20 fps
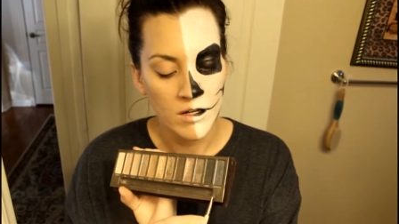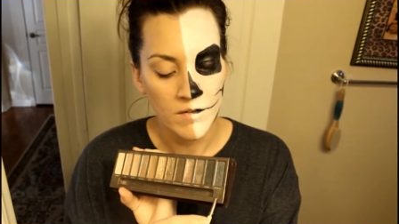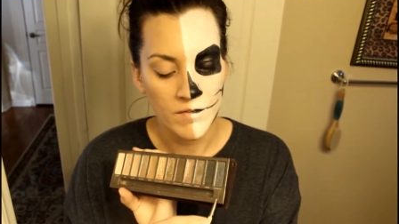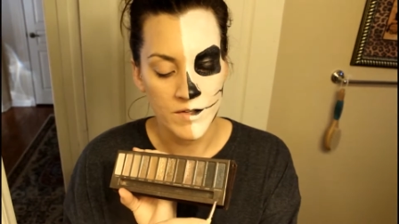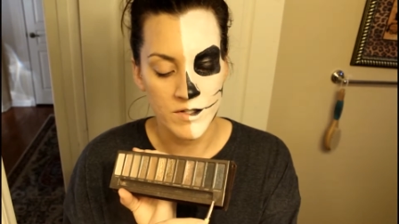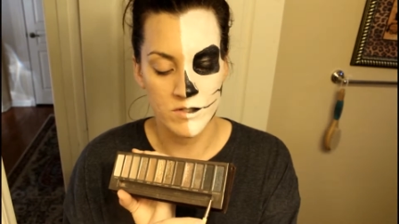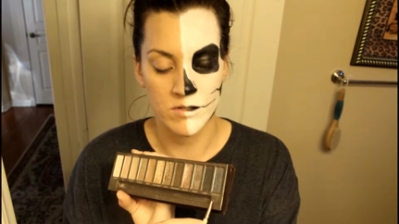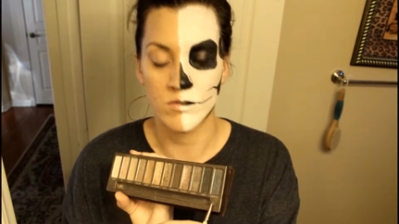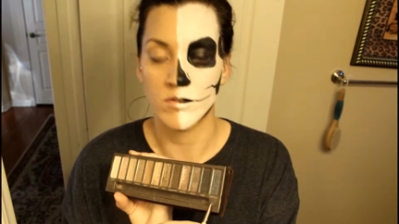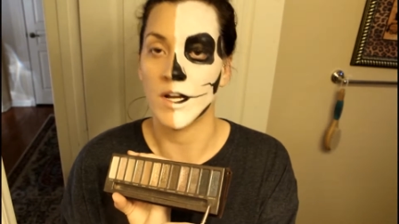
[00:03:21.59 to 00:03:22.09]

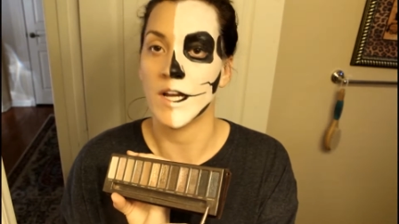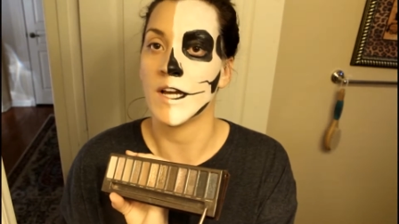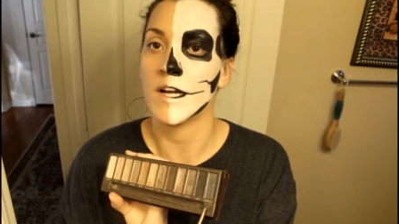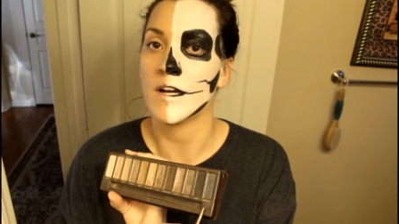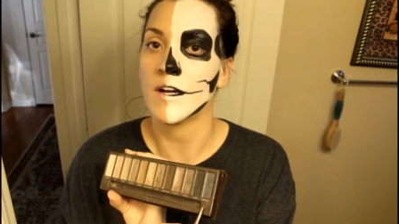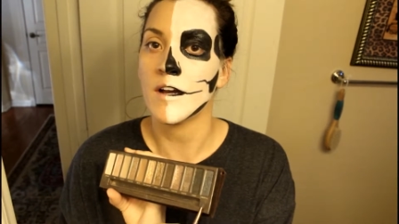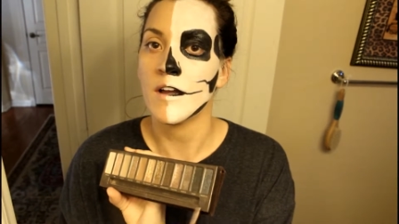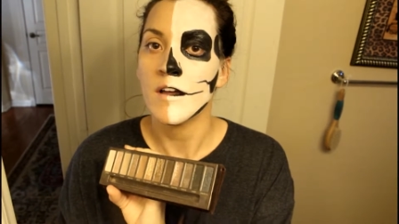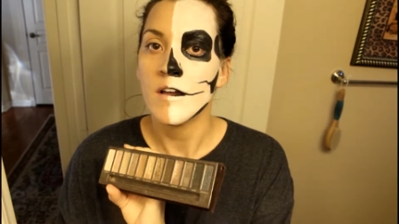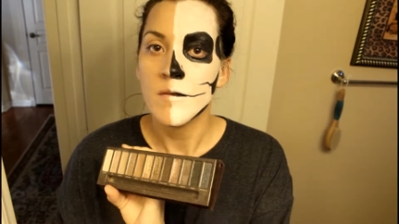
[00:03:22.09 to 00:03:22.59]
This one right
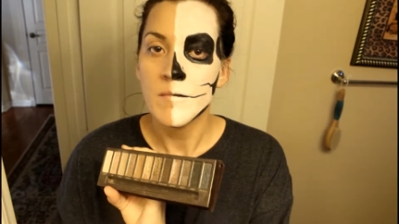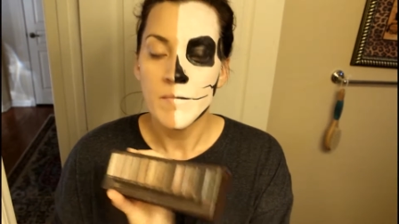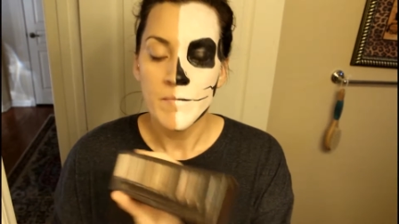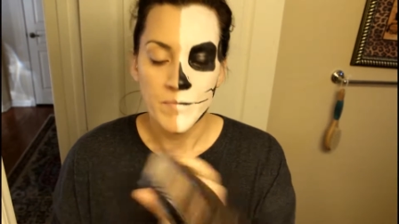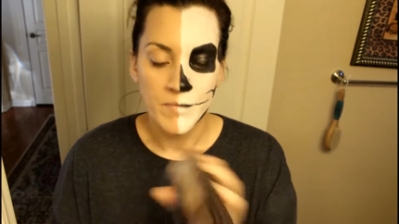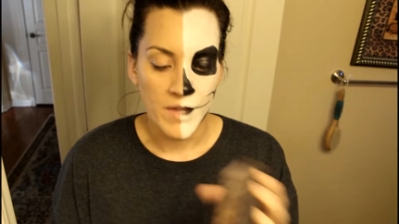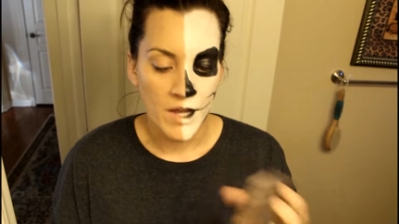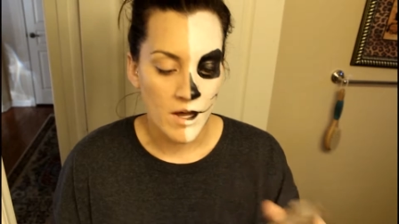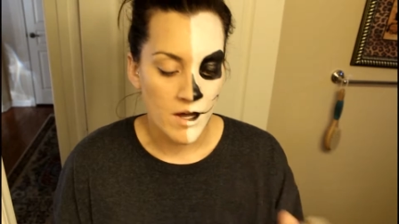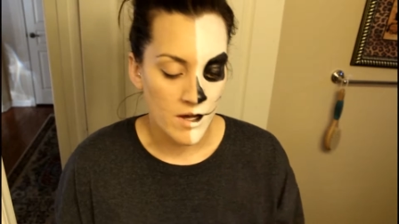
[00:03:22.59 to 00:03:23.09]
here,
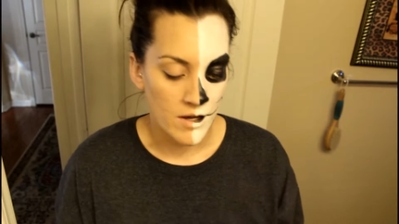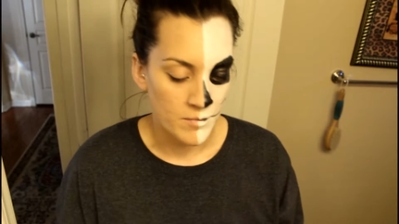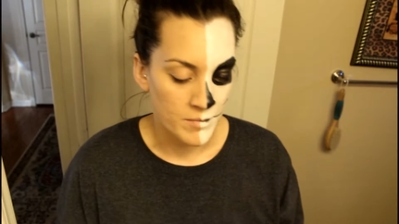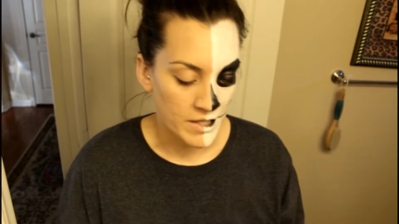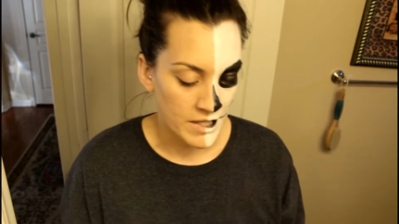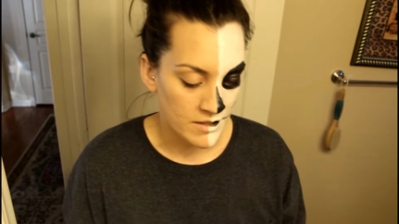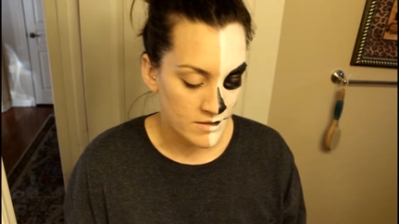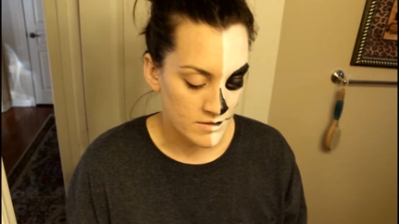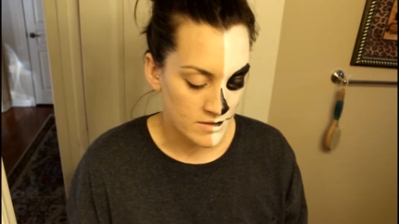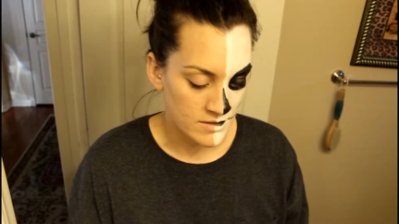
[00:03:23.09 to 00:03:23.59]

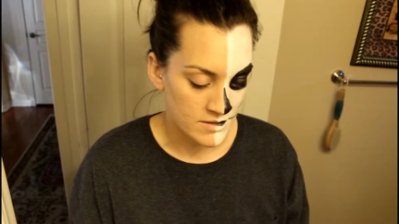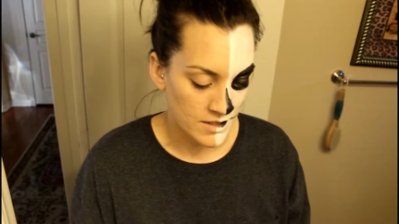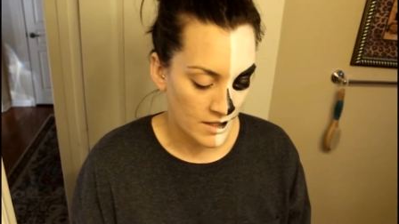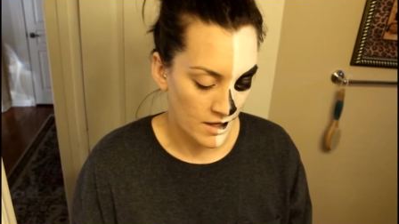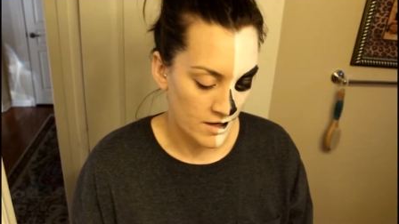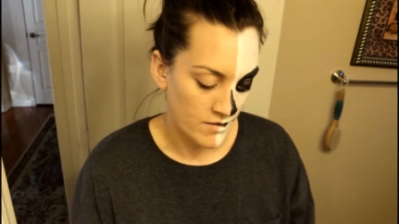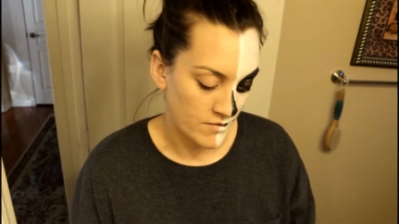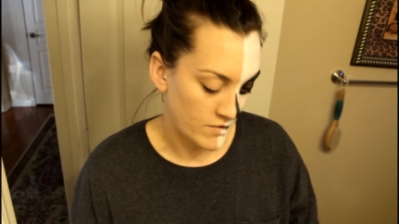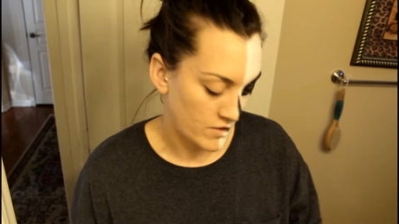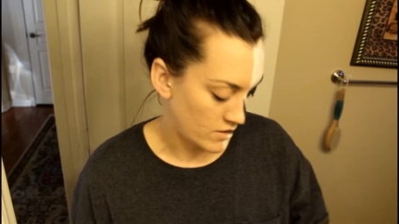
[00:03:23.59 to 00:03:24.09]
because it's
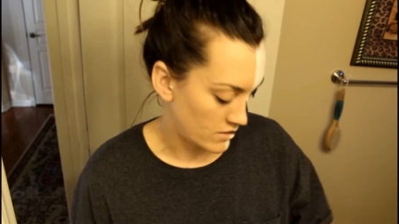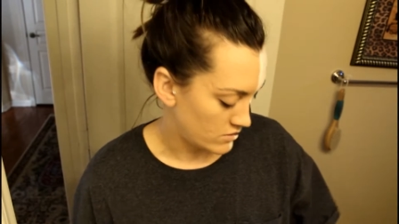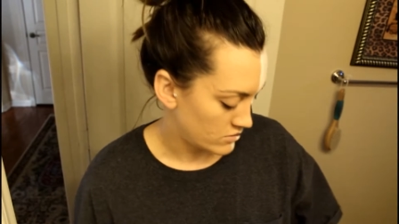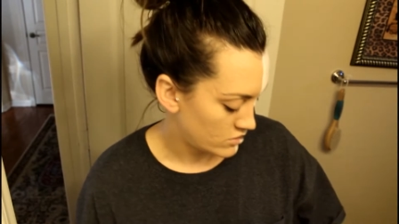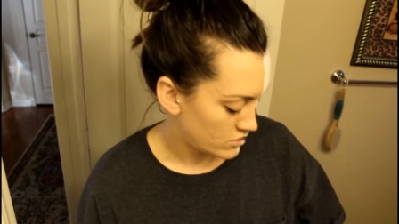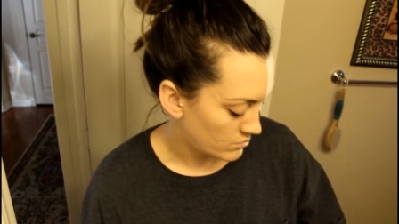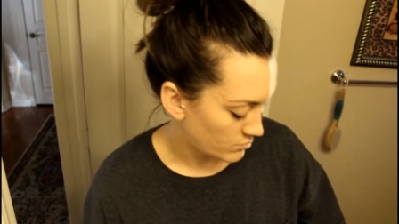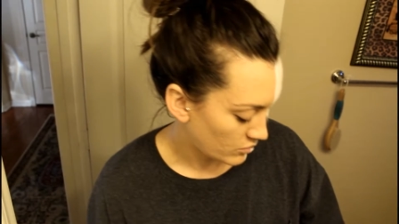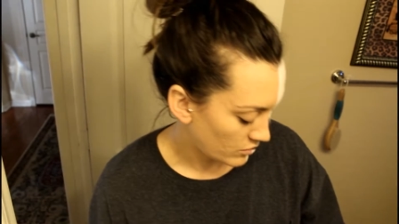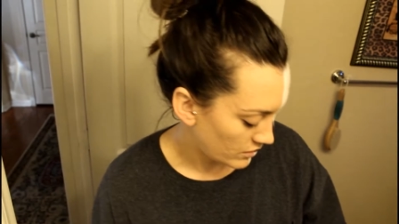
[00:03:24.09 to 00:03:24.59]
kind of a
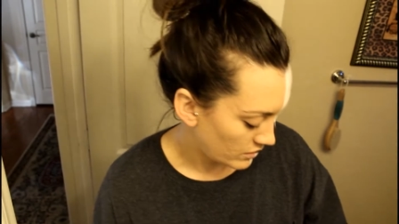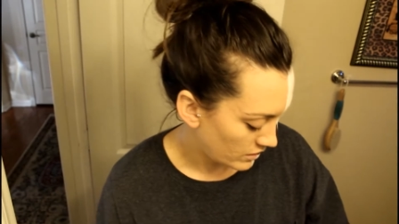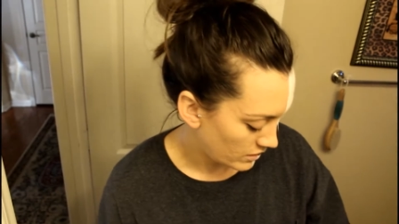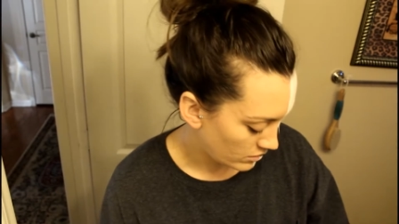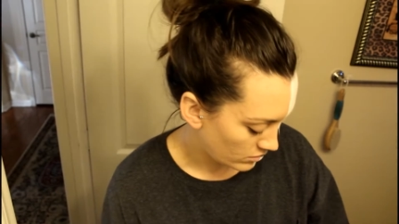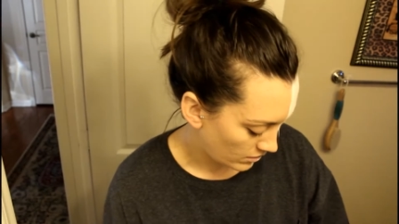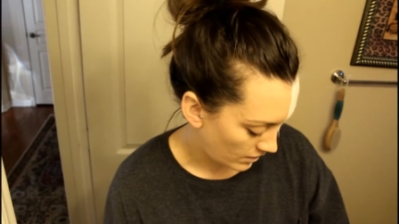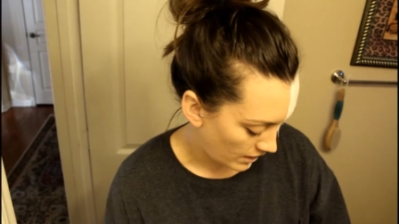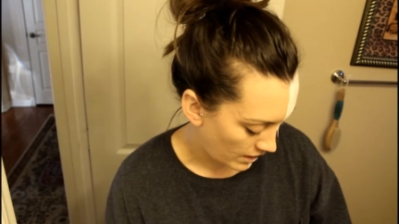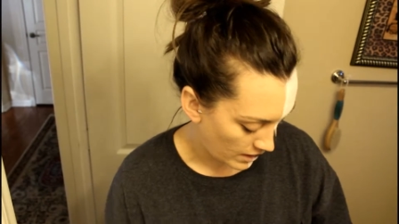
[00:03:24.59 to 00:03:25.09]
shimmery
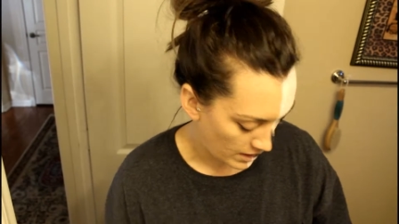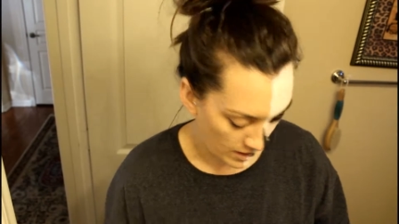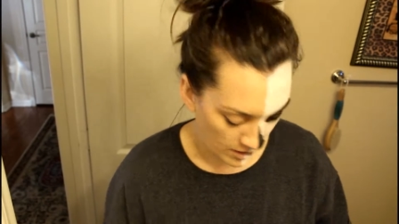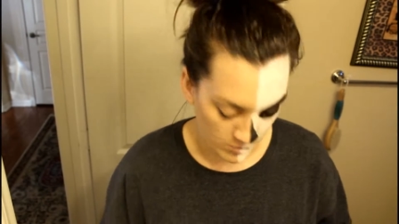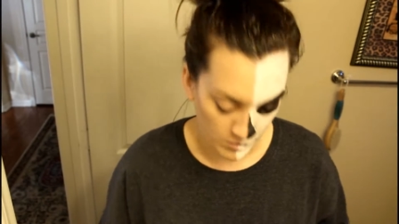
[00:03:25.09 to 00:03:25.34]
gray,